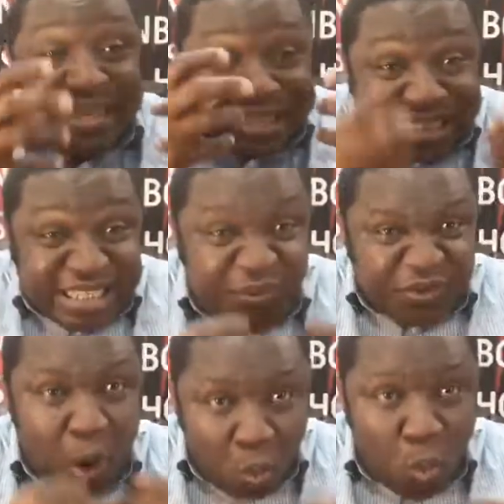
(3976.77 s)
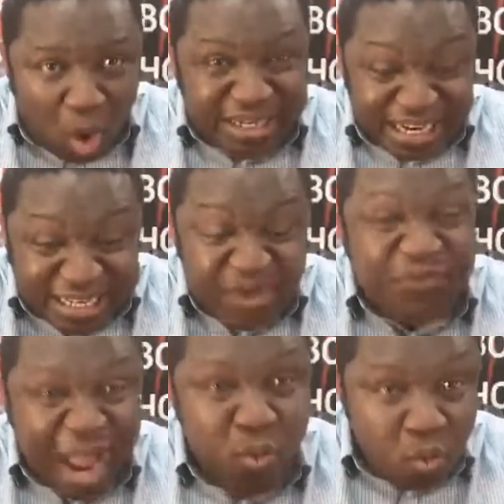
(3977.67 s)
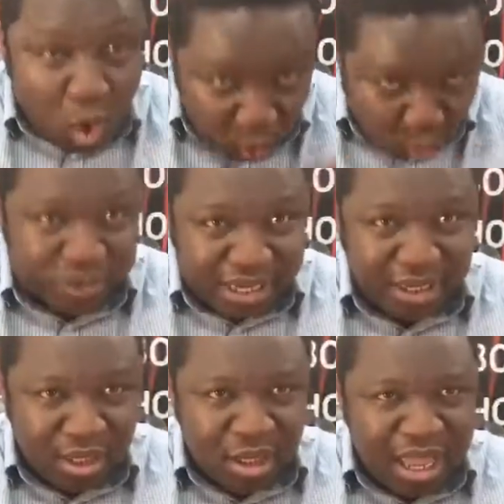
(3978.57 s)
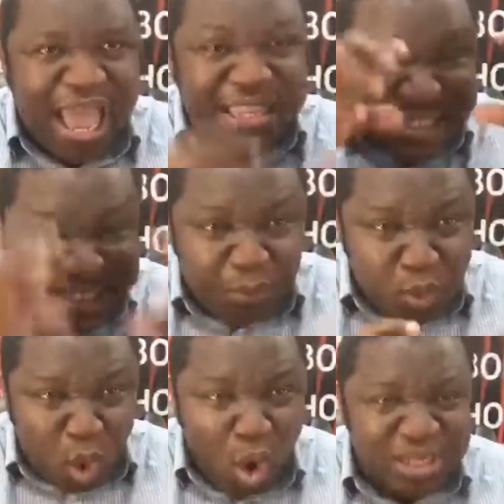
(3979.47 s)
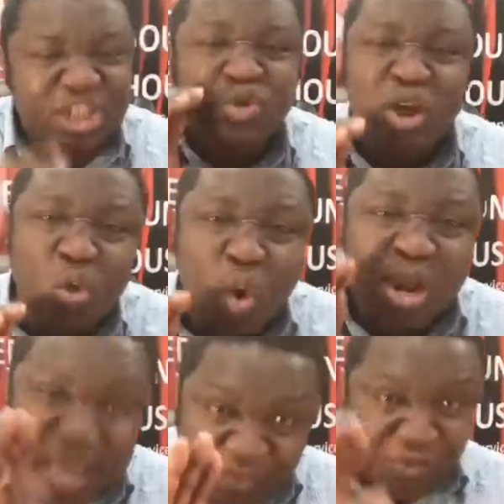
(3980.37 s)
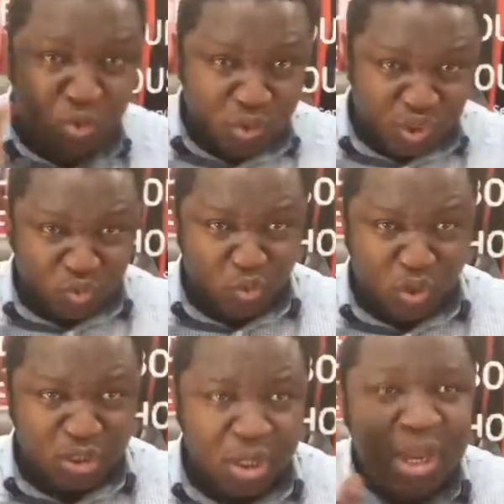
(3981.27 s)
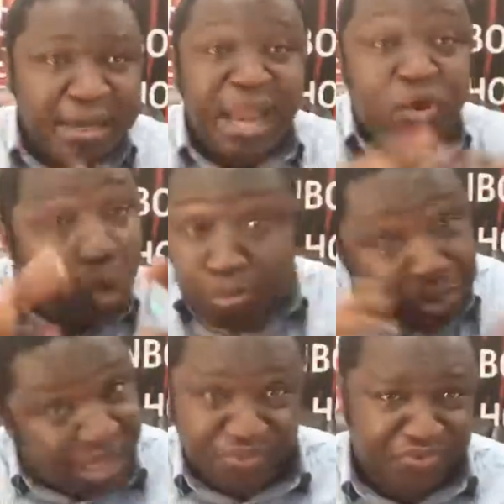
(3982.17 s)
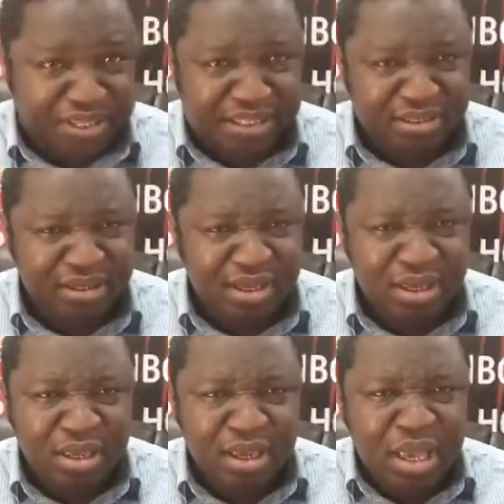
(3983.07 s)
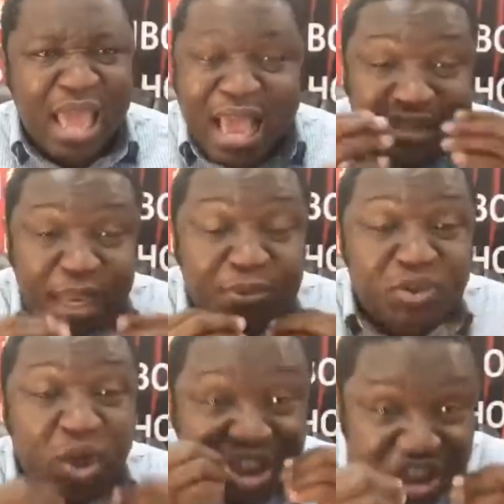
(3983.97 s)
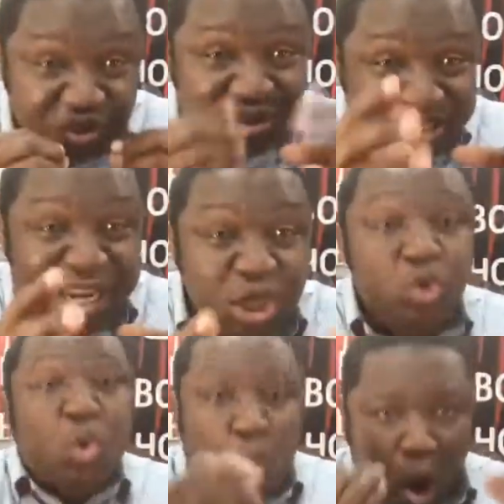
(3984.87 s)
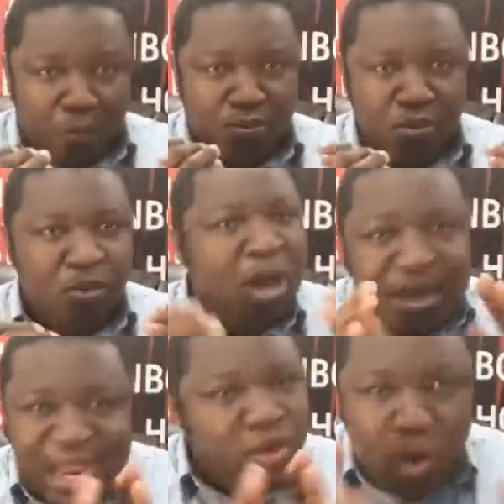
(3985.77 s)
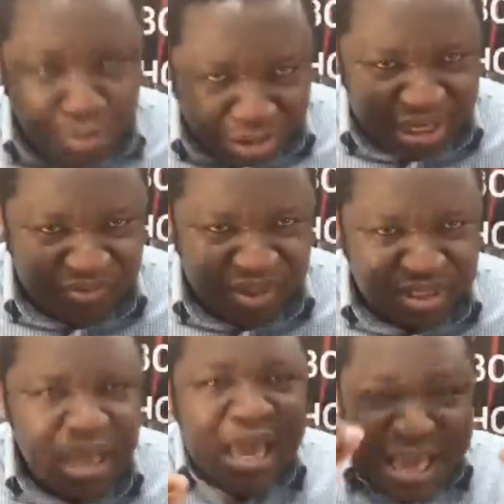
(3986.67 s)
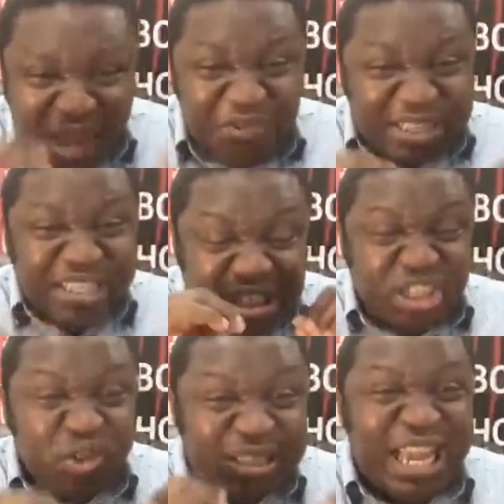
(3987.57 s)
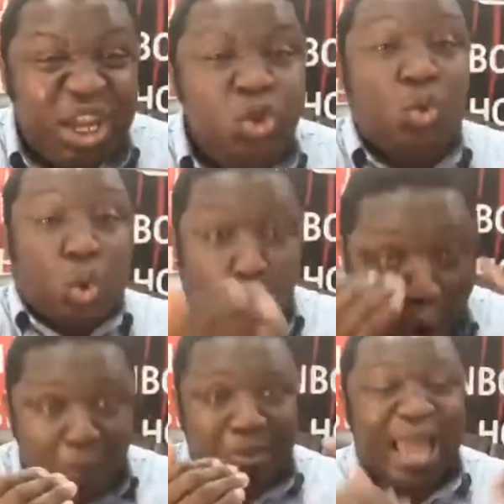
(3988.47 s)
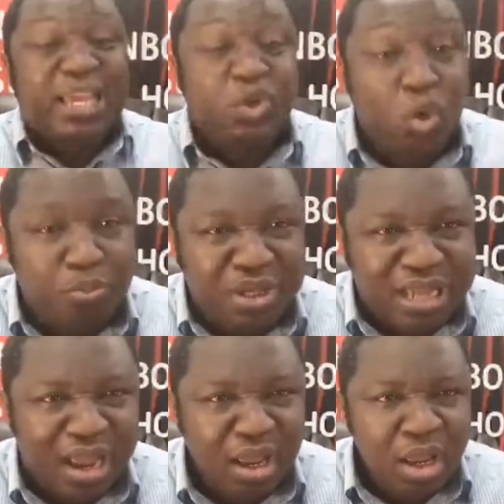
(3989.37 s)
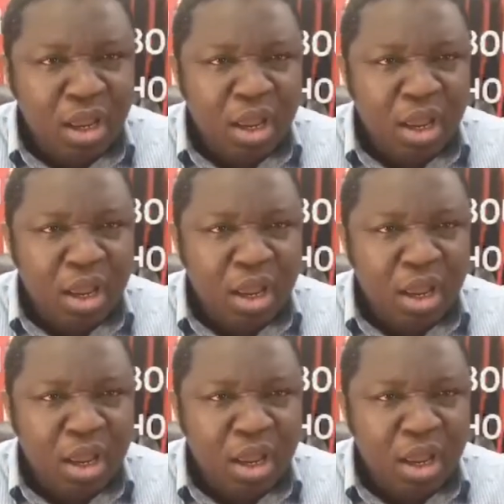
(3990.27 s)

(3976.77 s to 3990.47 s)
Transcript: Receive the word, the divine word today. Except God is not the one giving you this word, then don't believe it. Except it's not Jesus telling you, come, then don't believe it. If it is Jesus telling you, come, like he told Peter,